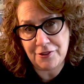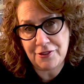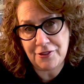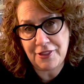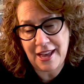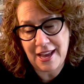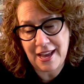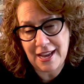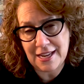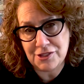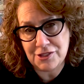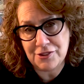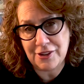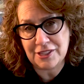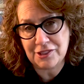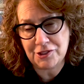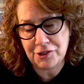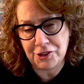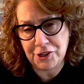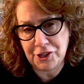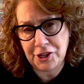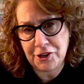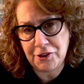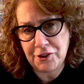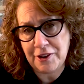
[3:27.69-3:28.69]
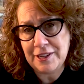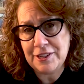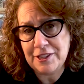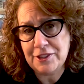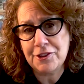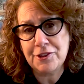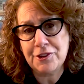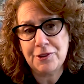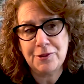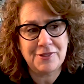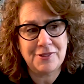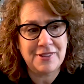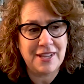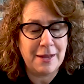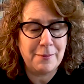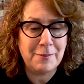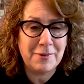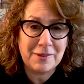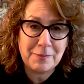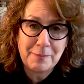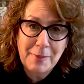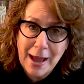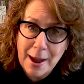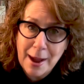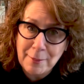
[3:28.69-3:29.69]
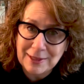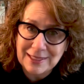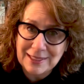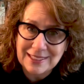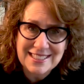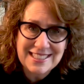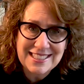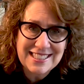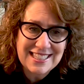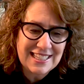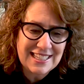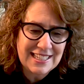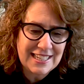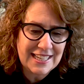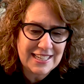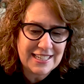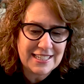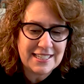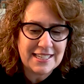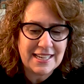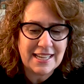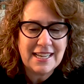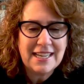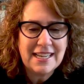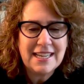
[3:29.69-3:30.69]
the head director and curator, whose name is Pamela Tinnen.